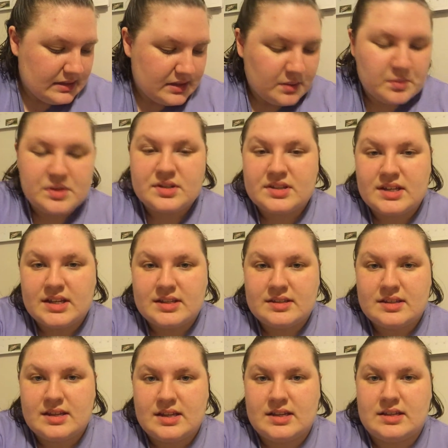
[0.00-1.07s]
Number
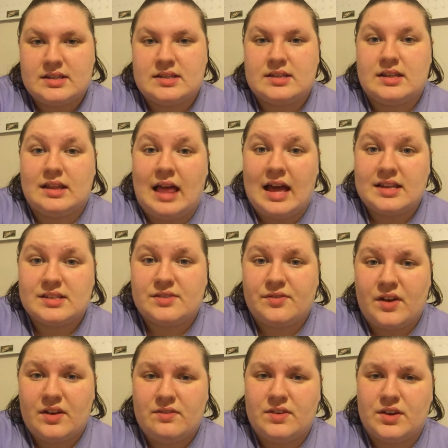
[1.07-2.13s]
6 is Last
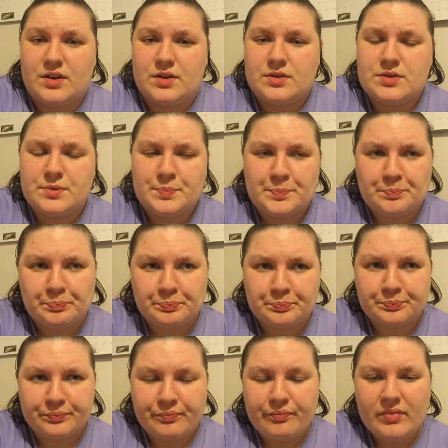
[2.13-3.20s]
5 Years.
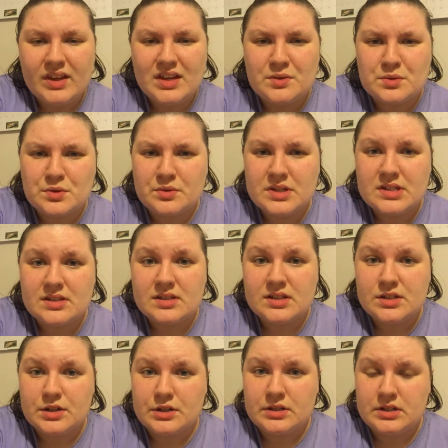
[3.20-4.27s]
It was
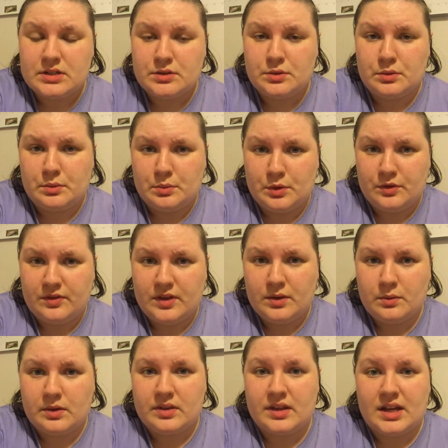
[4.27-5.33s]
recently turned into a
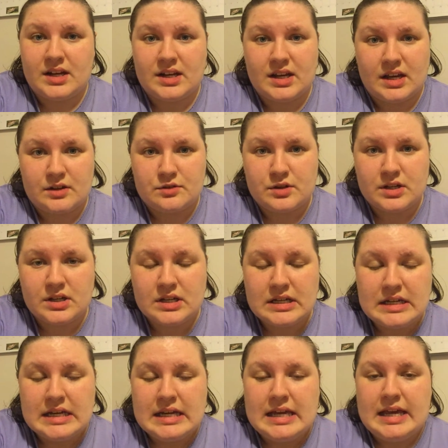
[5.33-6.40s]
movie with Anna Kendrick
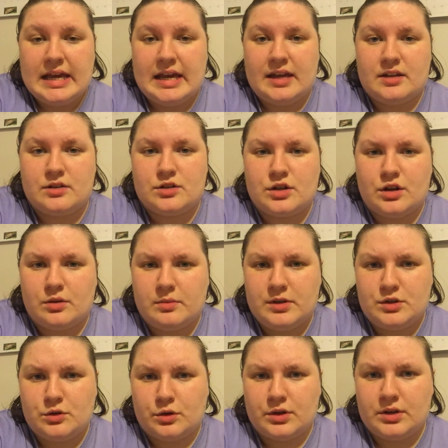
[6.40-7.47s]
and
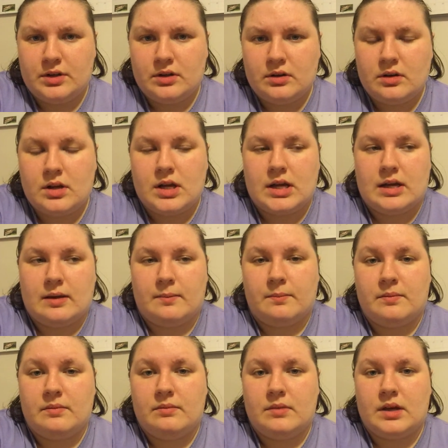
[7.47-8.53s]
Jeremy Jordan.
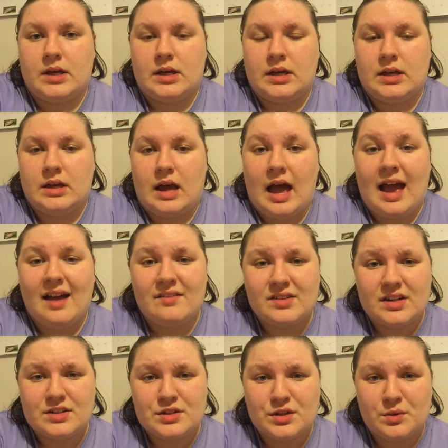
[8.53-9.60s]
I
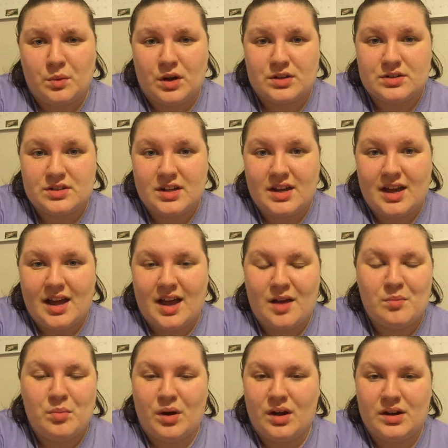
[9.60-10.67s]
haven't actually watched it yet.
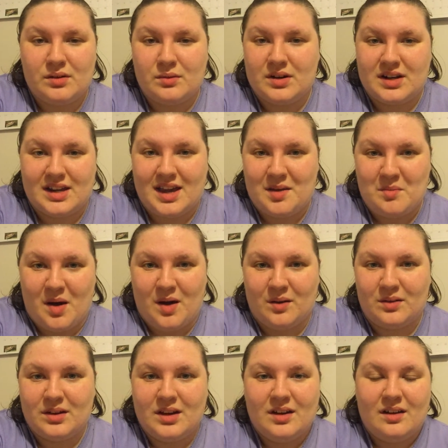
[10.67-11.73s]
I bought it when it came
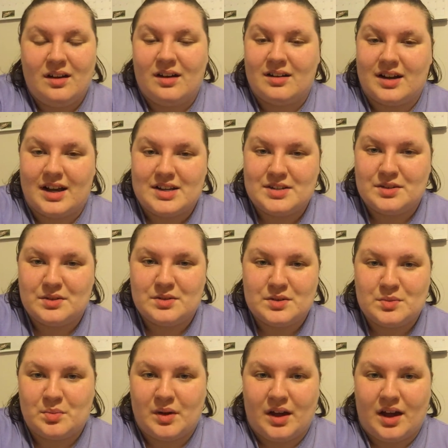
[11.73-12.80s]
out on
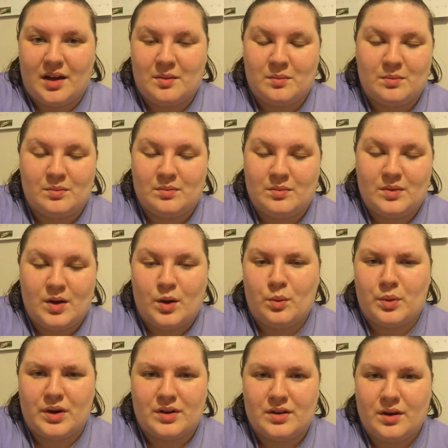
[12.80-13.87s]
iTunes, but I'm a
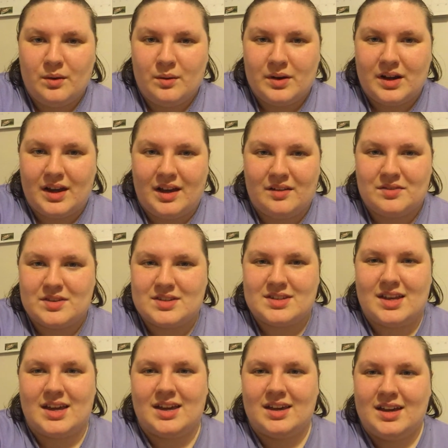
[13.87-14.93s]
weirdo and I have
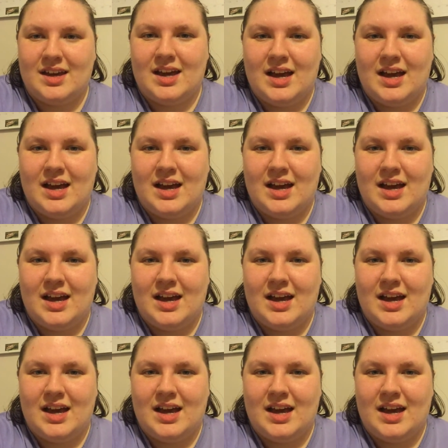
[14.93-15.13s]
this like,